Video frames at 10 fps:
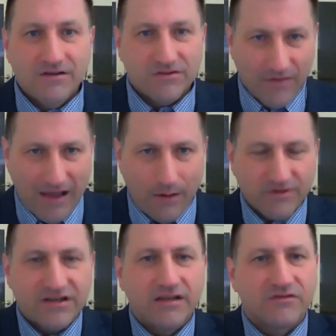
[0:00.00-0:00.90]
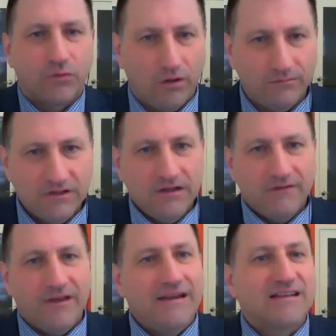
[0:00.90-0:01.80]
So that was his role.
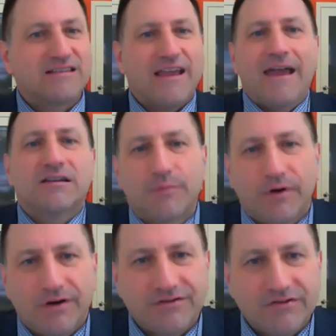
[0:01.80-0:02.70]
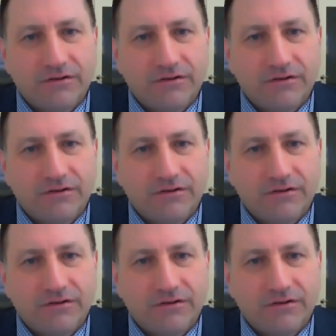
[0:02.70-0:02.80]
Then he has experts,